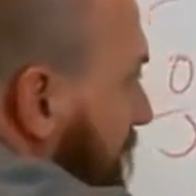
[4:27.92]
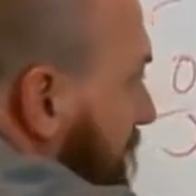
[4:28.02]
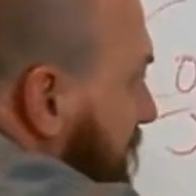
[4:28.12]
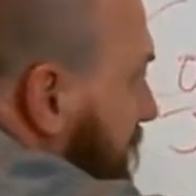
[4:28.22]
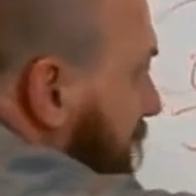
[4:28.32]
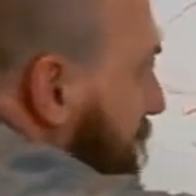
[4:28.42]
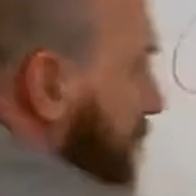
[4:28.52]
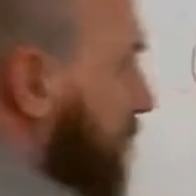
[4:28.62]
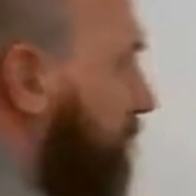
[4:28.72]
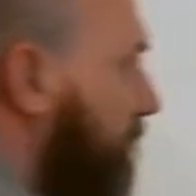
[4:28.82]
tenancy is a
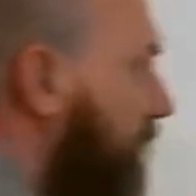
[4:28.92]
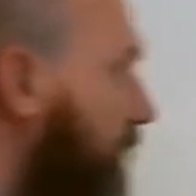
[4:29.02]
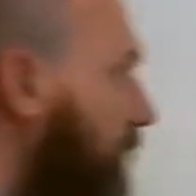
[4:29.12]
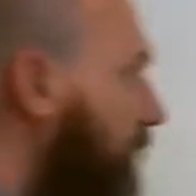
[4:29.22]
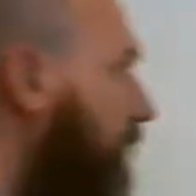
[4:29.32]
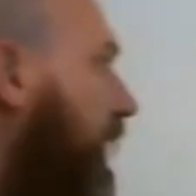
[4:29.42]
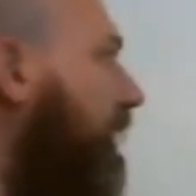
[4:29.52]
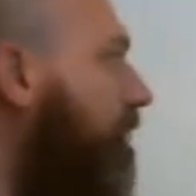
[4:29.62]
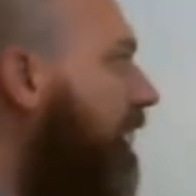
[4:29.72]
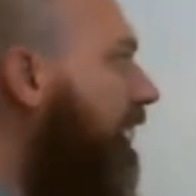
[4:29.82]
little bit different,
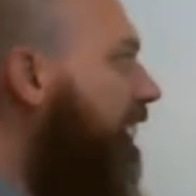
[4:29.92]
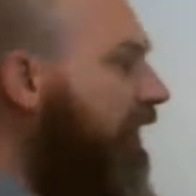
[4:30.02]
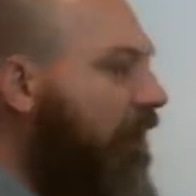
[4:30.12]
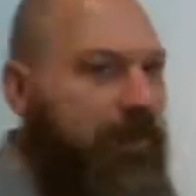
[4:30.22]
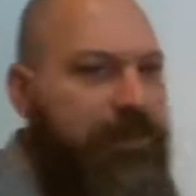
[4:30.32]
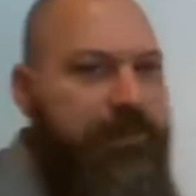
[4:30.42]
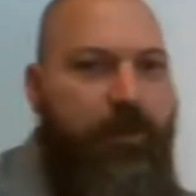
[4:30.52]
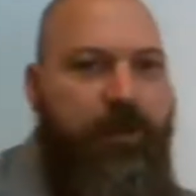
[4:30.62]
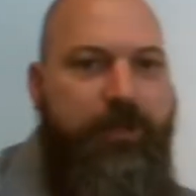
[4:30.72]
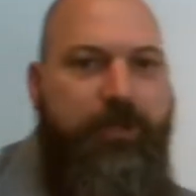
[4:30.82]
okay? Now, what
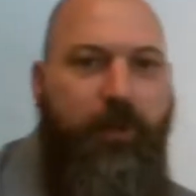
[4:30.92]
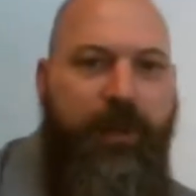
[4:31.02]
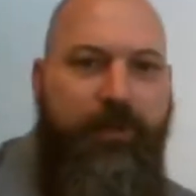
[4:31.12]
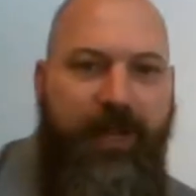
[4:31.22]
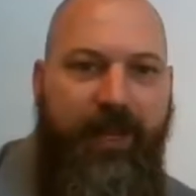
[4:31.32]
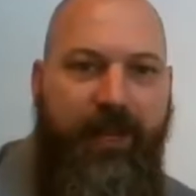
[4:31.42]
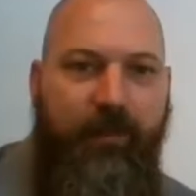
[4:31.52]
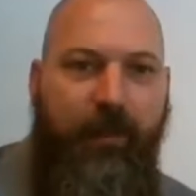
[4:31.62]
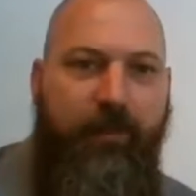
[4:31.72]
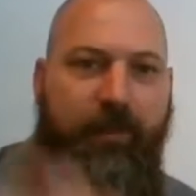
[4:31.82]
does the word joint
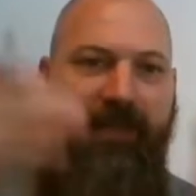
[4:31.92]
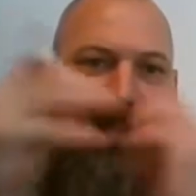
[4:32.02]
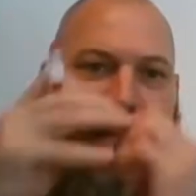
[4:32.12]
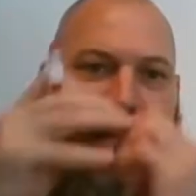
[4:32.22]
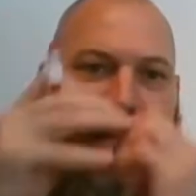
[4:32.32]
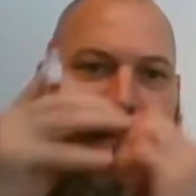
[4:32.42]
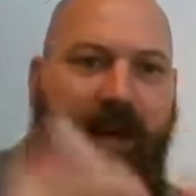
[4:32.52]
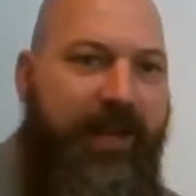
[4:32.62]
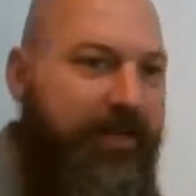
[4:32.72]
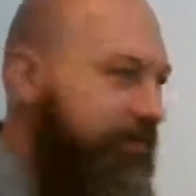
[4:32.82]
mean? Well, it means to
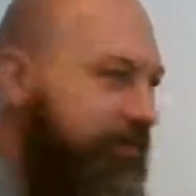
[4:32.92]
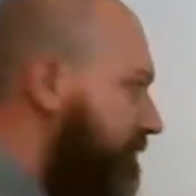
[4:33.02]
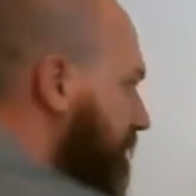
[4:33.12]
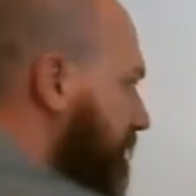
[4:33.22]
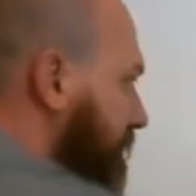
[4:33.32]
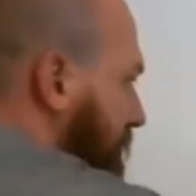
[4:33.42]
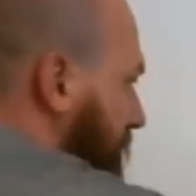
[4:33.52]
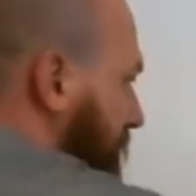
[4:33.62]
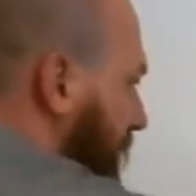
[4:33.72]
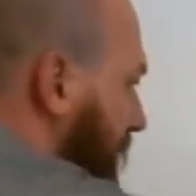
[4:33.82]
combine.
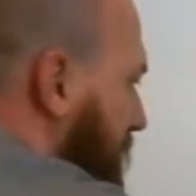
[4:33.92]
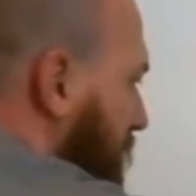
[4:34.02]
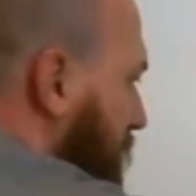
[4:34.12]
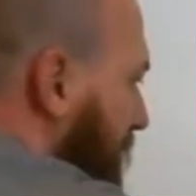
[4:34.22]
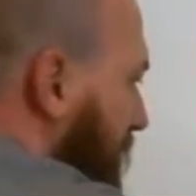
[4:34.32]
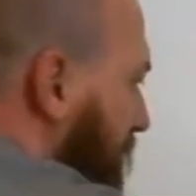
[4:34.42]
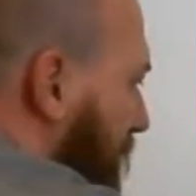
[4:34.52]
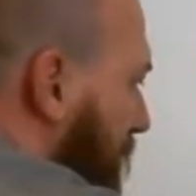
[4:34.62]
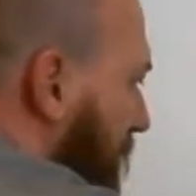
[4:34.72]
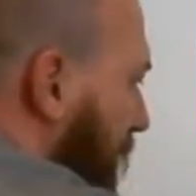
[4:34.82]
So that's a little bit
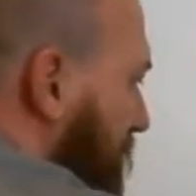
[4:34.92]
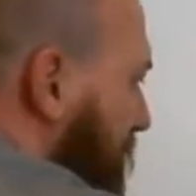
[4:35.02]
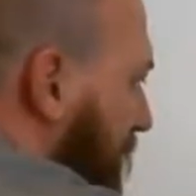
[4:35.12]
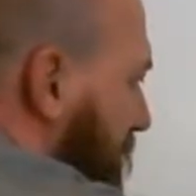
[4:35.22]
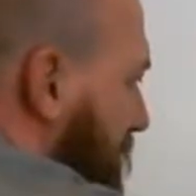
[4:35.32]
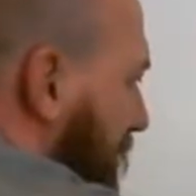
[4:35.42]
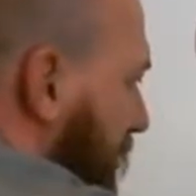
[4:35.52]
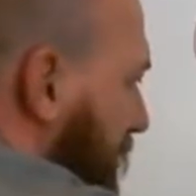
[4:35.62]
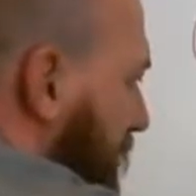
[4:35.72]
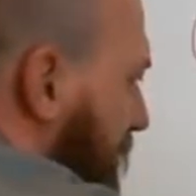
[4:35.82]
different than buy shares,
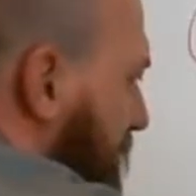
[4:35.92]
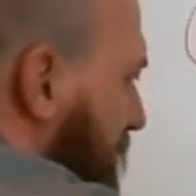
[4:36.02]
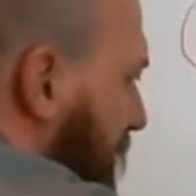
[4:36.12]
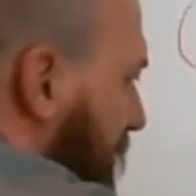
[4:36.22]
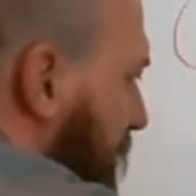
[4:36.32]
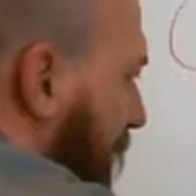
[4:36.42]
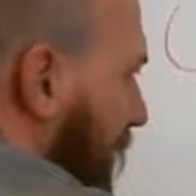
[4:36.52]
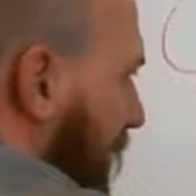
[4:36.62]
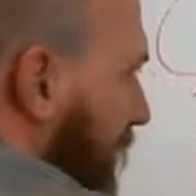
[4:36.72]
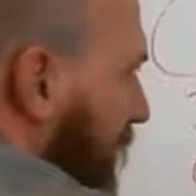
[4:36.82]
right? So they're
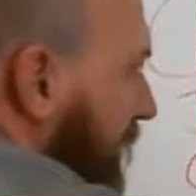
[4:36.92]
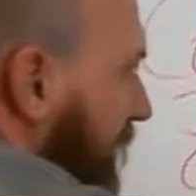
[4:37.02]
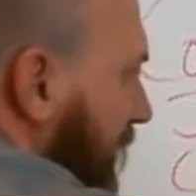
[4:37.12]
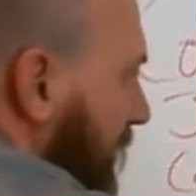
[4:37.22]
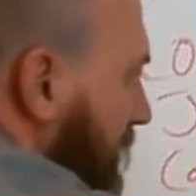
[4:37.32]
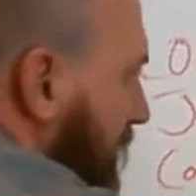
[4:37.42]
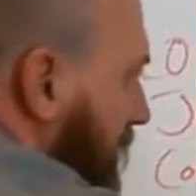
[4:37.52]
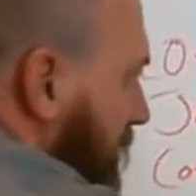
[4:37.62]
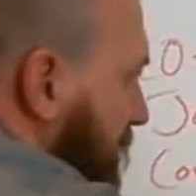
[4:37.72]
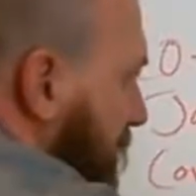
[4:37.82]
combined.
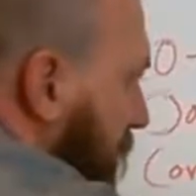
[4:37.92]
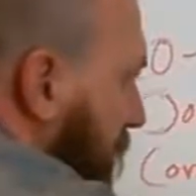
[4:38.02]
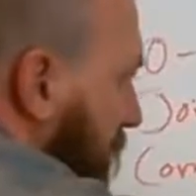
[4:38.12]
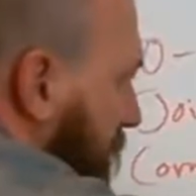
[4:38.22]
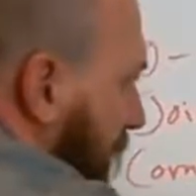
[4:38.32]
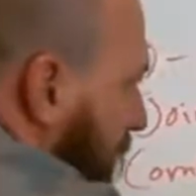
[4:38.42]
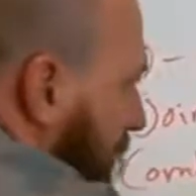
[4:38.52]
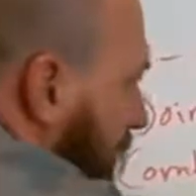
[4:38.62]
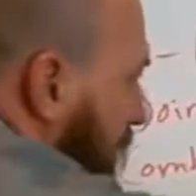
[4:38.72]
Tenancy is to hold, right?